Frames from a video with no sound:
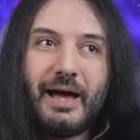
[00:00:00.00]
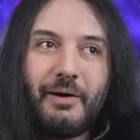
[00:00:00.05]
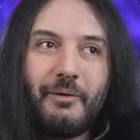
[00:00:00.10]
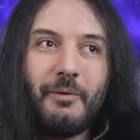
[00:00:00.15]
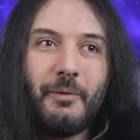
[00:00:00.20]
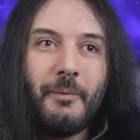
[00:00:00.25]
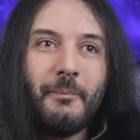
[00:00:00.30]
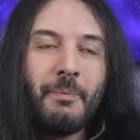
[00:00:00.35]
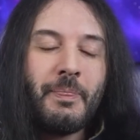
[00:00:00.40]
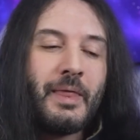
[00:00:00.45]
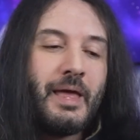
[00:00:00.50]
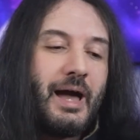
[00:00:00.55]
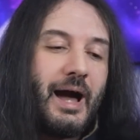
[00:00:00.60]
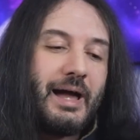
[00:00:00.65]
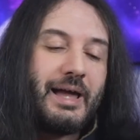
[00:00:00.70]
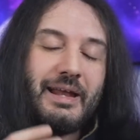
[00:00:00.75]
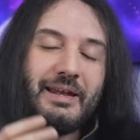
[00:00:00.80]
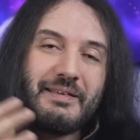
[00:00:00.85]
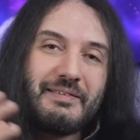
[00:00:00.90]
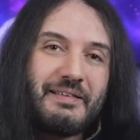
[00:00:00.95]
now
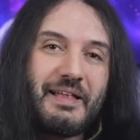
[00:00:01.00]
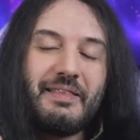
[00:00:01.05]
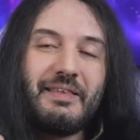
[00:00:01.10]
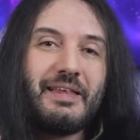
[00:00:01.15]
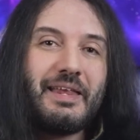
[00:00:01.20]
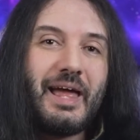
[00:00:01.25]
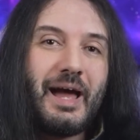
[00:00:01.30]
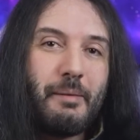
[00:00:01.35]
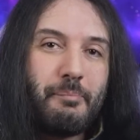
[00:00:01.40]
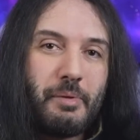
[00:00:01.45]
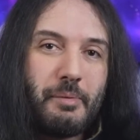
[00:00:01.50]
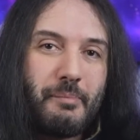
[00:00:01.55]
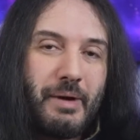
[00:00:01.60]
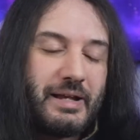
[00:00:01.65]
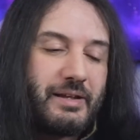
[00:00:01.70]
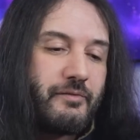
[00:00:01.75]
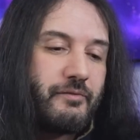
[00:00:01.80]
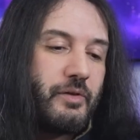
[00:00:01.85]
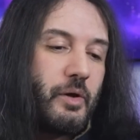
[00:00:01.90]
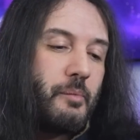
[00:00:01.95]
I understand that the apple
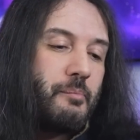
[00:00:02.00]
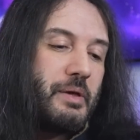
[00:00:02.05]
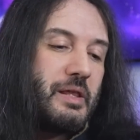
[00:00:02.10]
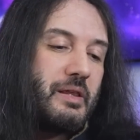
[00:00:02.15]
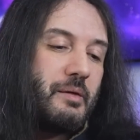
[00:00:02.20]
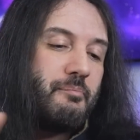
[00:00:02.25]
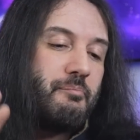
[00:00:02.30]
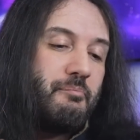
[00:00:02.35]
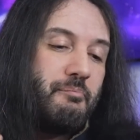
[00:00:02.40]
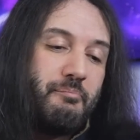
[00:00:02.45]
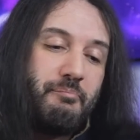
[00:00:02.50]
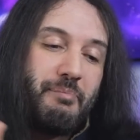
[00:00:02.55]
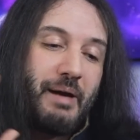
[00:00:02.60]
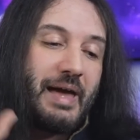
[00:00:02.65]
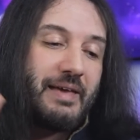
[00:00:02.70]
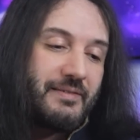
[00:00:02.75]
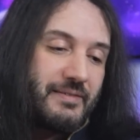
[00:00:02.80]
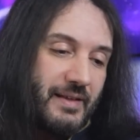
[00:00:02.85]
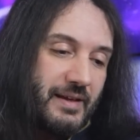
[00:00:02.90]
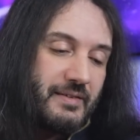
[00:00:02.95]
might have not been the
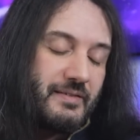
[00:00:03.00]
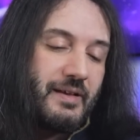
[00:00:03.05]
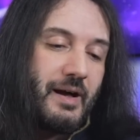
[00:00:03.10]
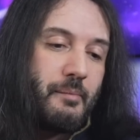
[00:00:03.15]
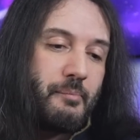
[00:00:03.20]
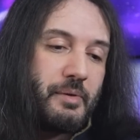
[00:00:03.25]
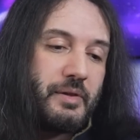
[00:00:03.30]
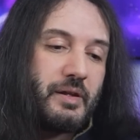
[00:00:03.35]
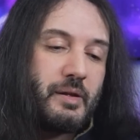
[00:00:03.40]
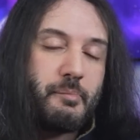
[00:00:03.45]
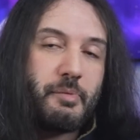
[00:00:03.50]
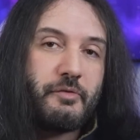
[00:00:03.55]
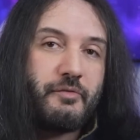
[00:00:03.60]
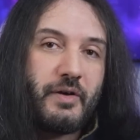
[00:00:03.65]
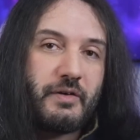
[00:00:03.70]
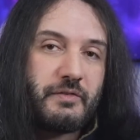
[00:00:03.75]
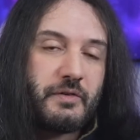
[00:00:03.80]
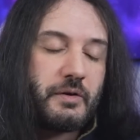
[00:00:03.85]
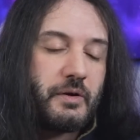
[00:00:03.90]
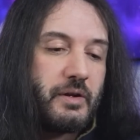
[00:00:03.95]
best example that the
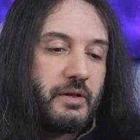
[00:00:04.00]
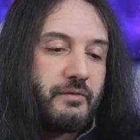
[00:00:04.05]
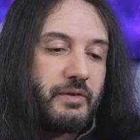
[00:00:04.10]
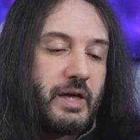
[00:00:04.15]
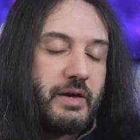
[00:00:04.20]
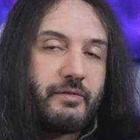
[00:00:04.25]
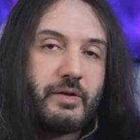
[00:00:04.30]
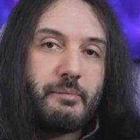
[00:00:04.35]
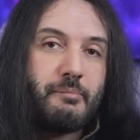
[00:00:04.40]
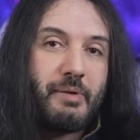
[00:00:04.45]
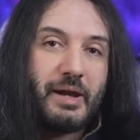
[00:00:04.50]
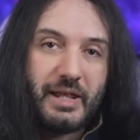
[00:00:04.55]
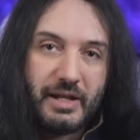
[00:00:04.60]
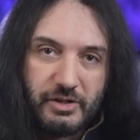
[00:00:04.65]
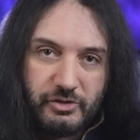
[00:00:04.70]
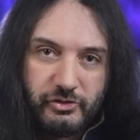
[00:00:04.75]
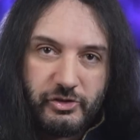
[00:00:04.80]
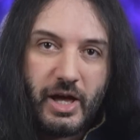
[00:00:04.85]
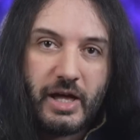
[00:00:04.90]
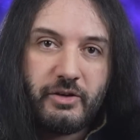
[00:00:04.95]
professor could have given, but
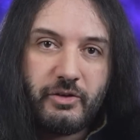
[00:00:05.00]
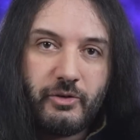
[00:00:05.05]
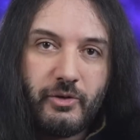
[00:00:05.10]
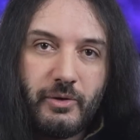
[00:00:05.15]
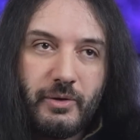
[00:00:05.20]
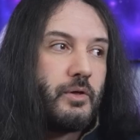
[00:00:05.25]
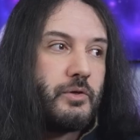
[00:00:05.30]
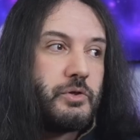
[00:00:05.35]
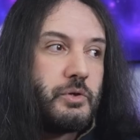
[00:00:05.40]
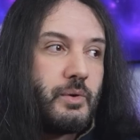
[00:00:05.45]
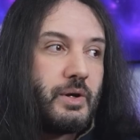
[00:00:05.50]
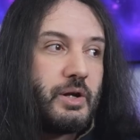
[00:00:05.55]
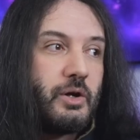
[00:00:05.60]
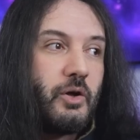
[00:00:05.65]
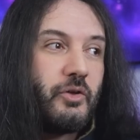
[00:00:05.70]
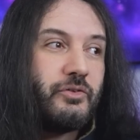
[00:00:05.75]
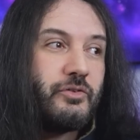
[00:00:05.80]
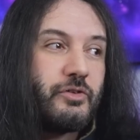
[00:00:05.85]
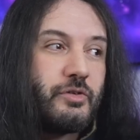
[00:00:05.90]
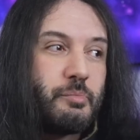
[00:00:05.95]
in general, you are
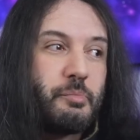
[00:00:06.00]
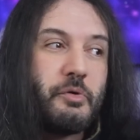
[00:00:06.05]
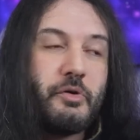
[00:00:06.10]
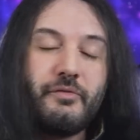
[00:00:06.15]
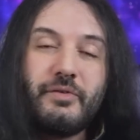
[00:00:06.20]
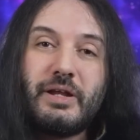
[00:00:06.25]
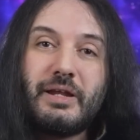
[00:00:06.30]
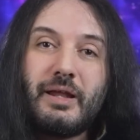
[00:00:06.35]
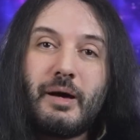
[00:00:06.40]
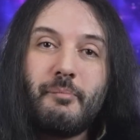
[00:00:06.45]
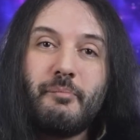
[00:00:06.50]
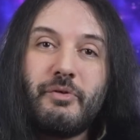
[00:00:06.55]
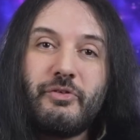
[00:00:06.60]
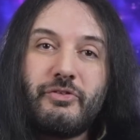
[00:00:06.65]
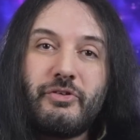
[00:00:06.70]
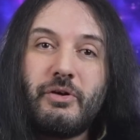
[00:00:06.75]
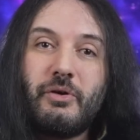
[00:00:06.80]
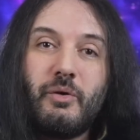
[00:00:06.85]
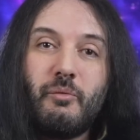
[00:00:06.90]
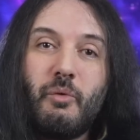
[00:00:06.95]
not disproving number
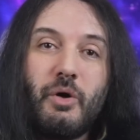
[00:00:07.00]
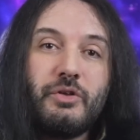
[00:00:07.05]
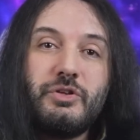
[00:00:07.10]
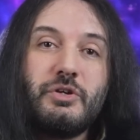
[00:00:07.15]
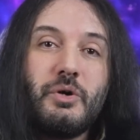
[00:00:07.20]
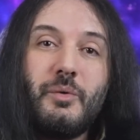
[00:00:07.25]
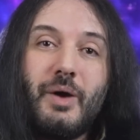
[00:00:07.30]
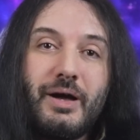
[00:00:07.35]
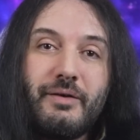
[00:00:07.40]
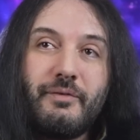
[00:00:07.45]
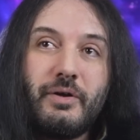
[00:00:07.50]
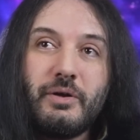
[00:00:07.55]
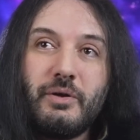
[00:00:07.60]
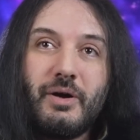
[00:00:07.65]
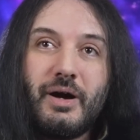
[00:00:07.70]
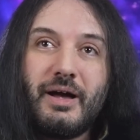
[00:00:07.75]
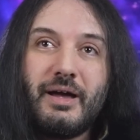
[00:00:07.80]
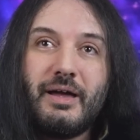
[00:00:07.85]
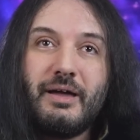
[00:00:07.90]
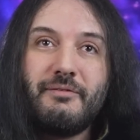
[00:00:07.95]
zero whatsoever. You
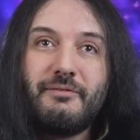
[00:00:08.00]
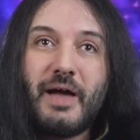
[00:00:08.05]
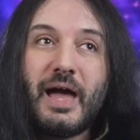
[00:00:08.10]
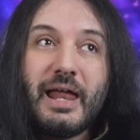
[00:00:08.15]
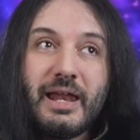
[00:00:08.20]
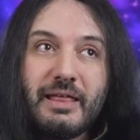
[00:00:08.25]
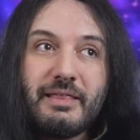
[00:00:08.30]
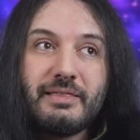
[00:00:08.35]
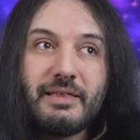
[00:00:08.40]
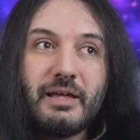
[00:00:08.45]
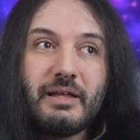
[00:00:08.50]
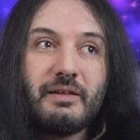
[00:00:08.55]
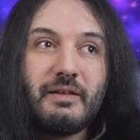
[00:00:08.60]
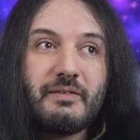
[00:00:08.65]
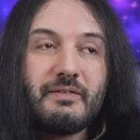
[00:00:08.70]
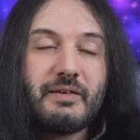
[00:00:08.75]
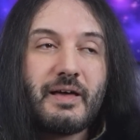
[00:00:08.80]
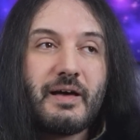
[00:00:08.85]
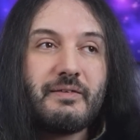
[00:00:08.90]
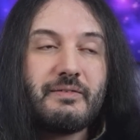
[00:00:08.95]
are, if anything,
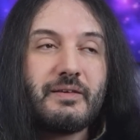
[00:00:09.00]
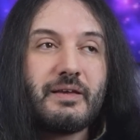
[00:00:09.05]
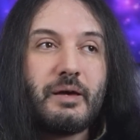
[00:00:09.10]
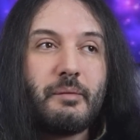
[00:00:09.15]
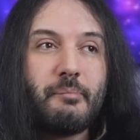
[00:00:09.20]
discussing